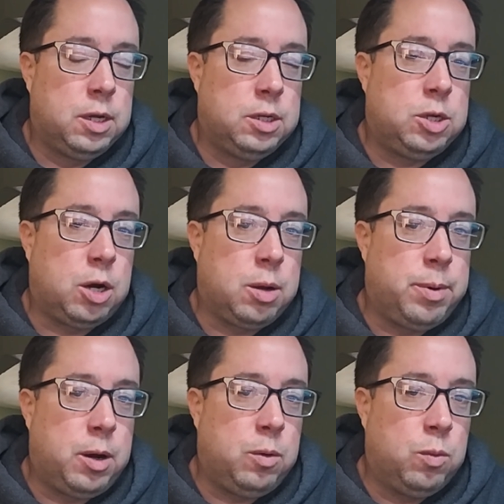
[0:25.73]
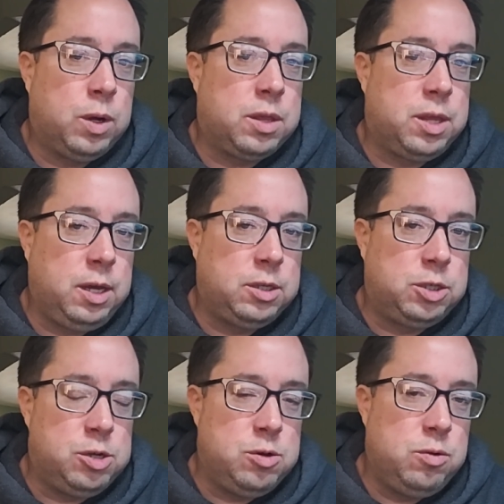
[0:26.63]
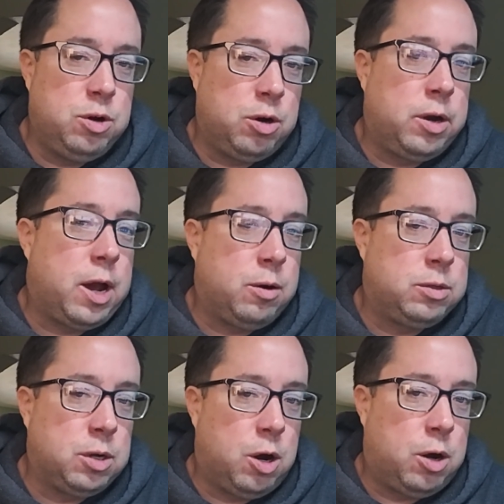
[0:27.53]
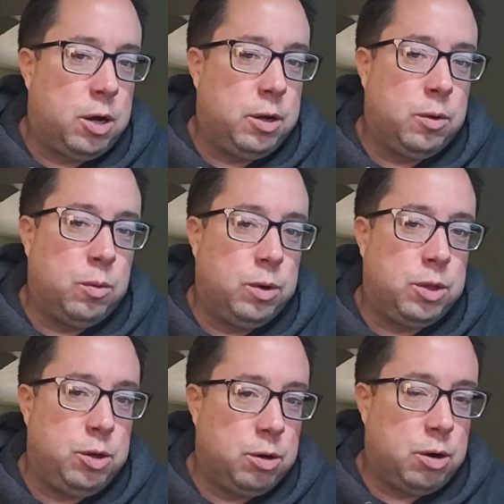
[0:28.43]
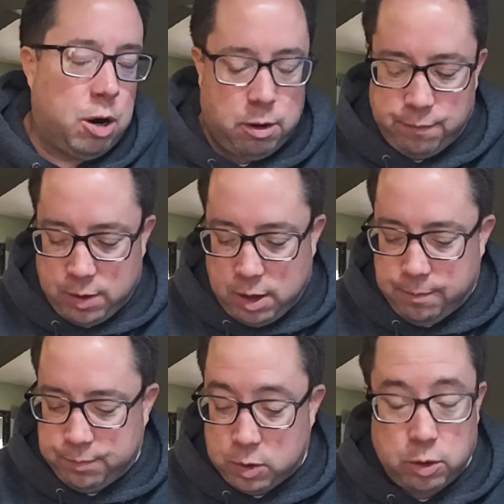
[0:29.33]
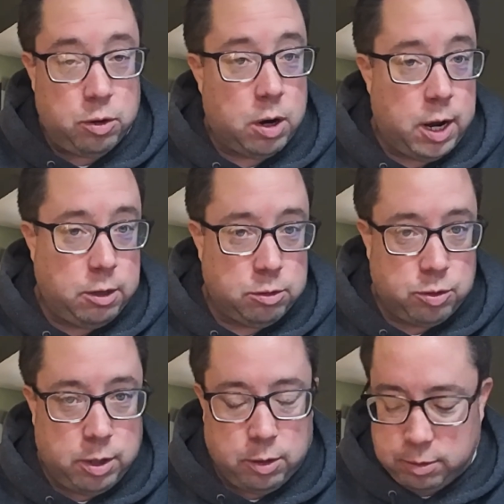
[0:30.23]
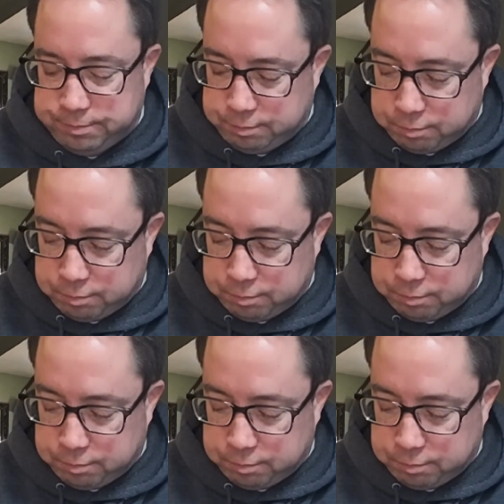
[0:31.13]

talk about what things do you nerd out on with your RV or your hiker trailer.